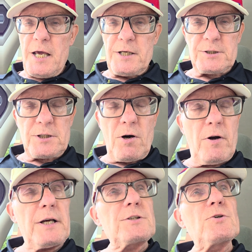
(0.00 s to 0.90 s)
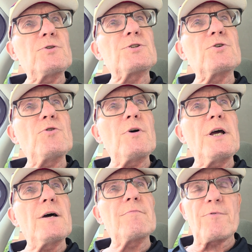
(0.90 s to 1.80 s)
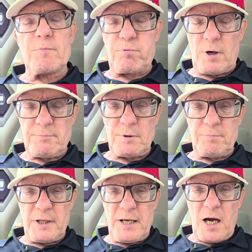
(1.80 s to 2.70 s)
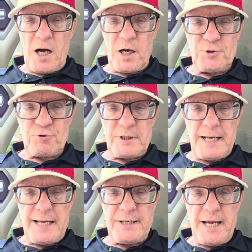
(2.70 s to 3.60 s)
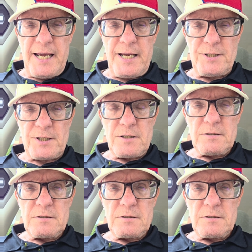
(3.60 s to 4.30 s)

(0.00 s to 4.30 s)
is going to sue him for probably $108,